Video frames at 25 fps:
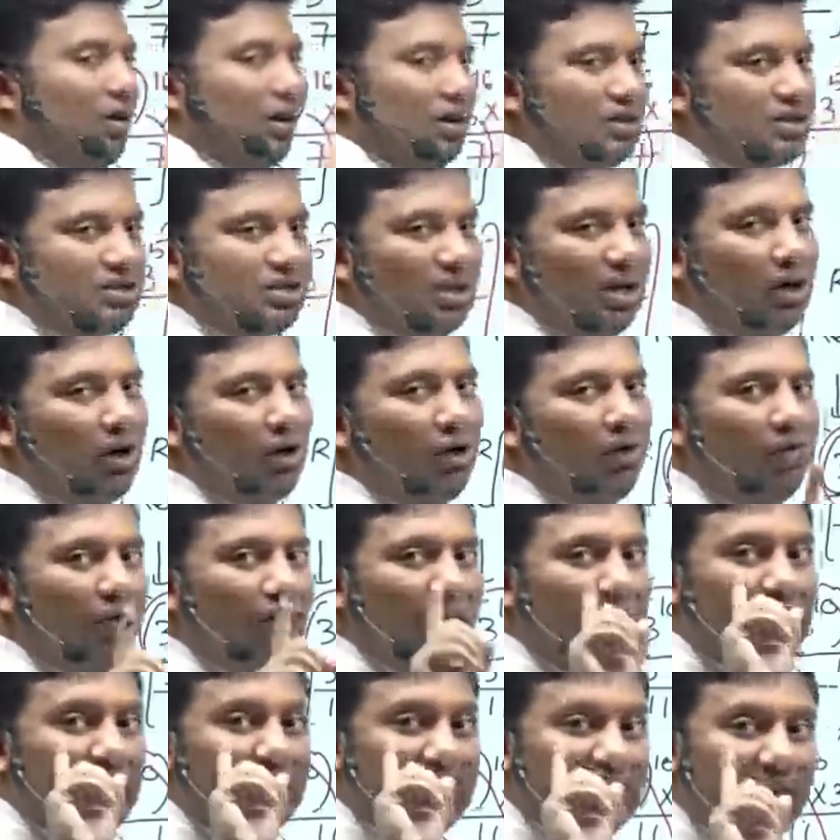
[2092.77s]

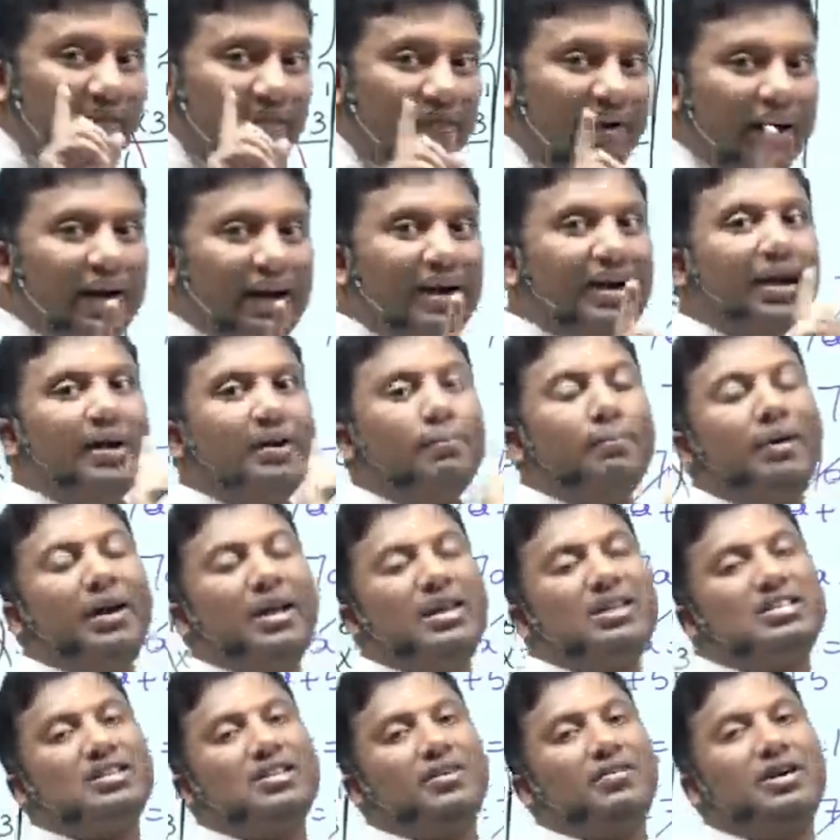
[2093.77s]
101 divided
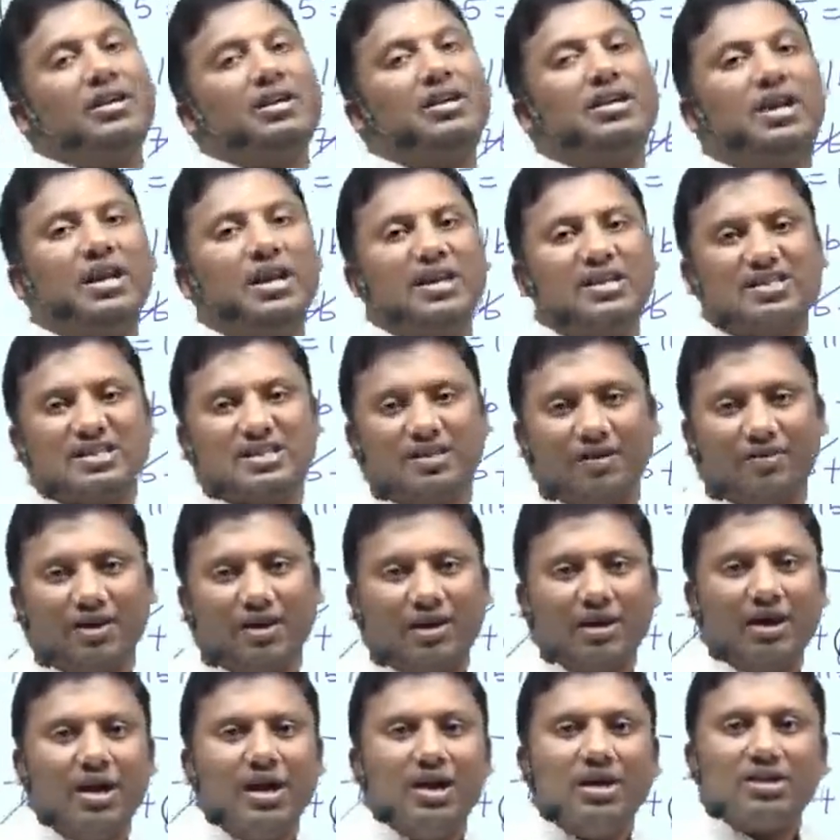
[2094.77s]
by
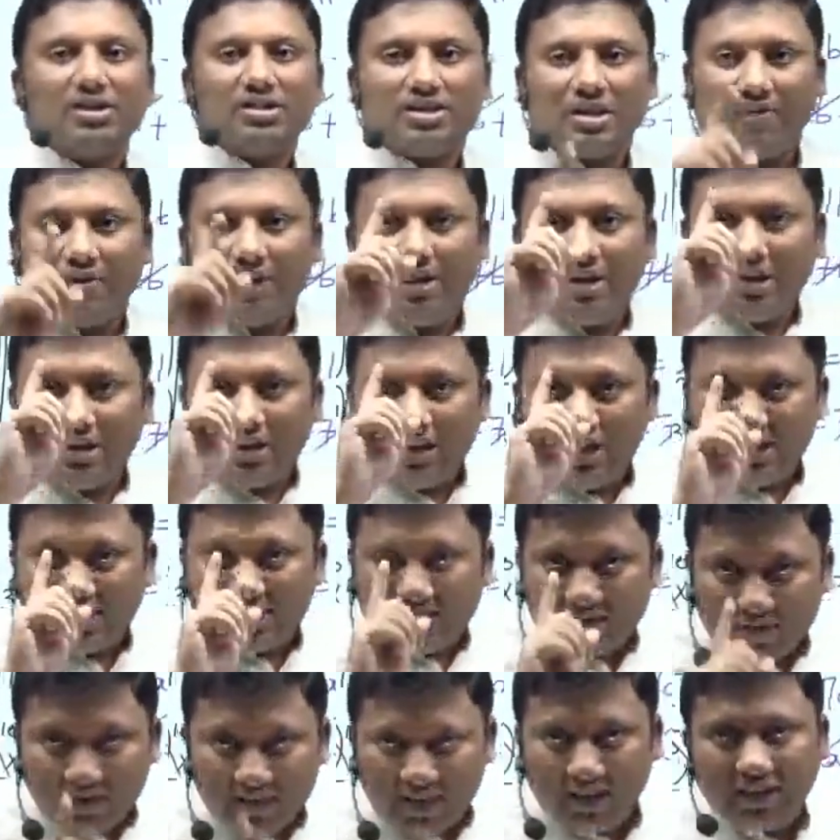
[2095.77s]
77.
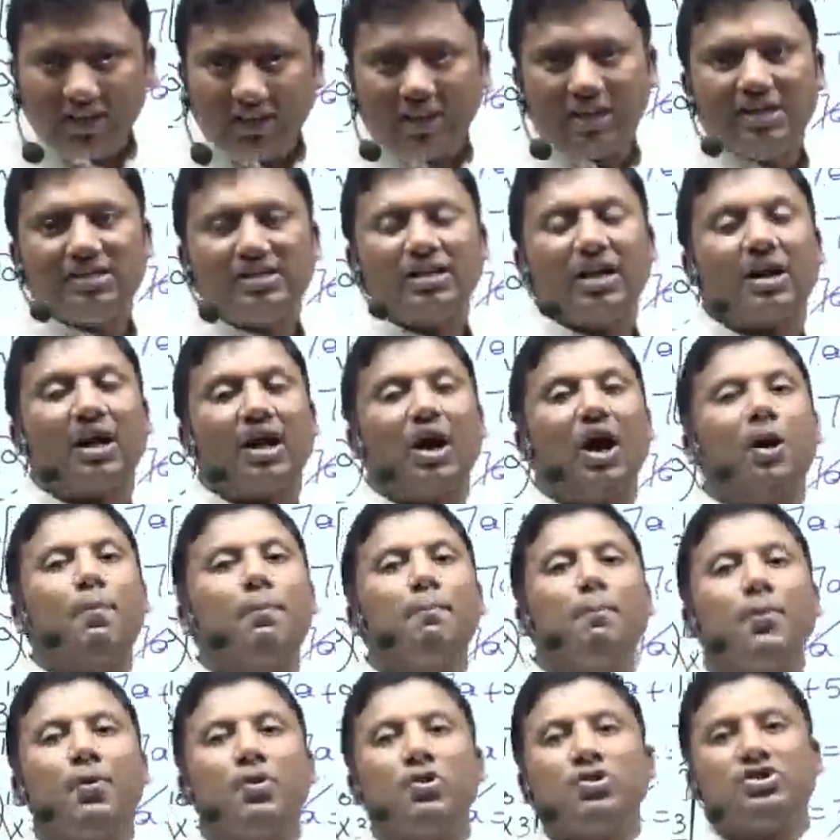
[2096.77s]
77 it is a
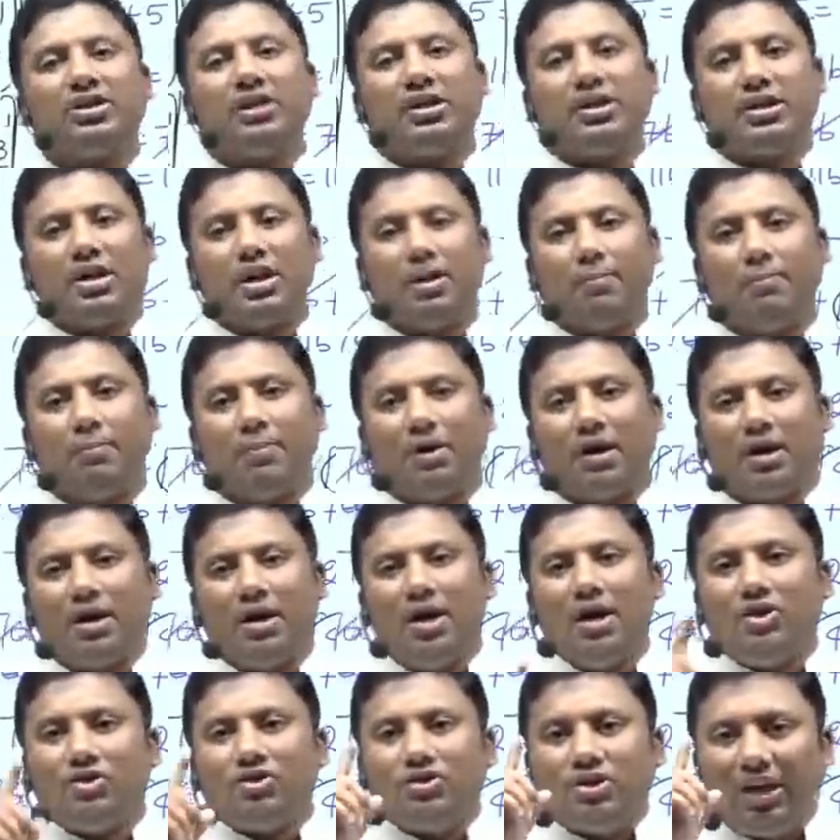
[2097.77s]
composite number.
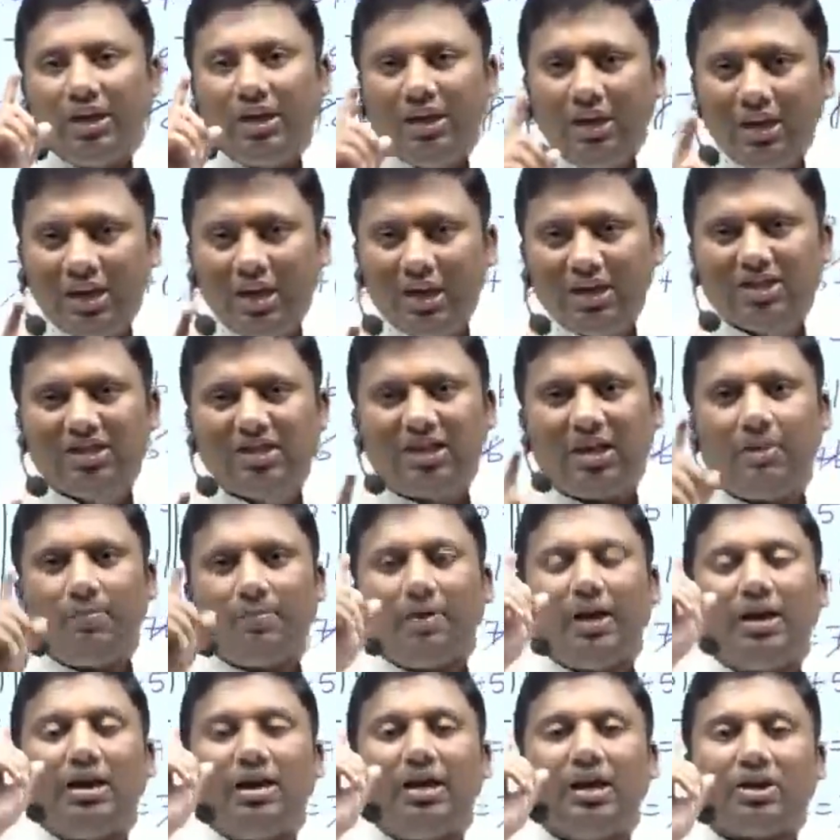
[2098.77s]
Chinese
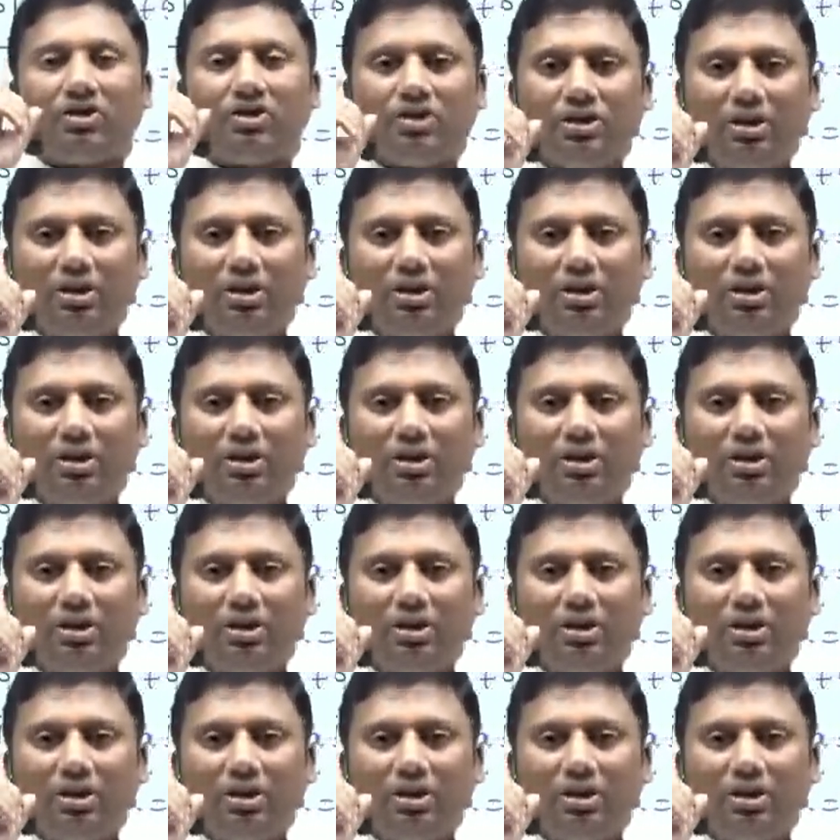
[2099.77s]
remainder